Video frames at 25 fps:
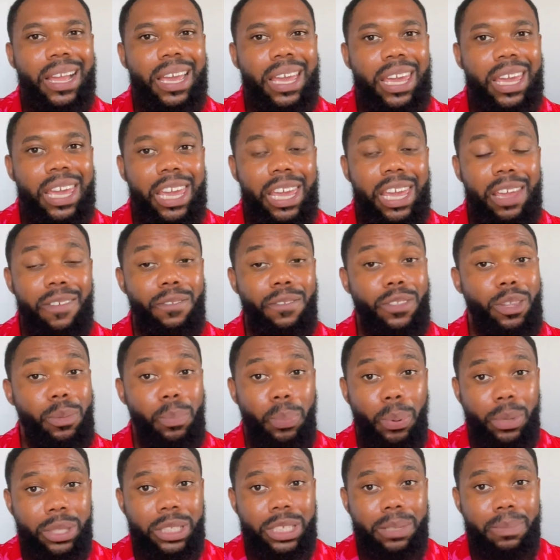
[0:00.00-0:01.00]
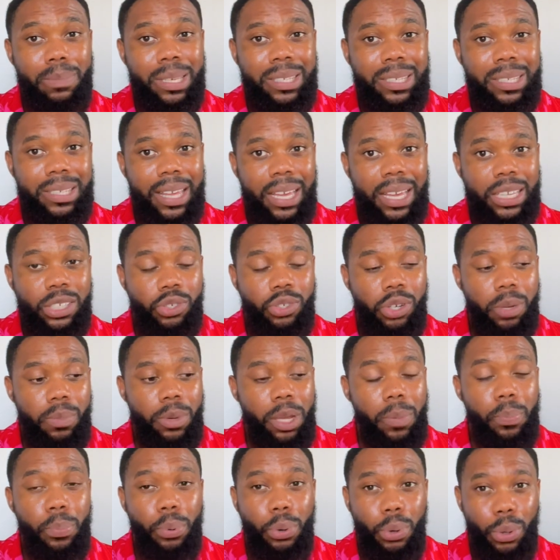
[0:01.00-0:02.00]
If the potting mix is
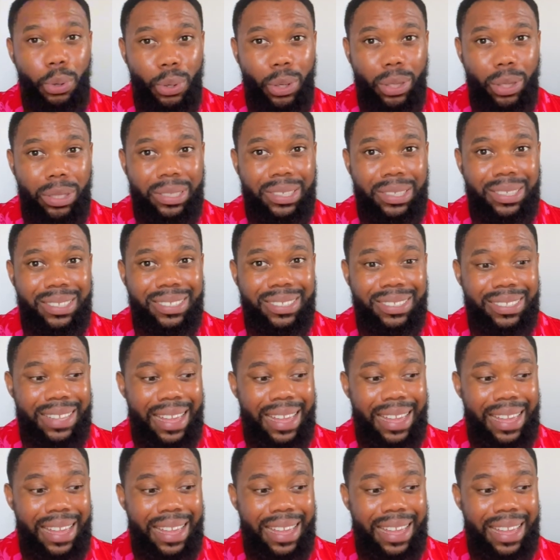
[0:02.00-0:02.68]
extremely porous,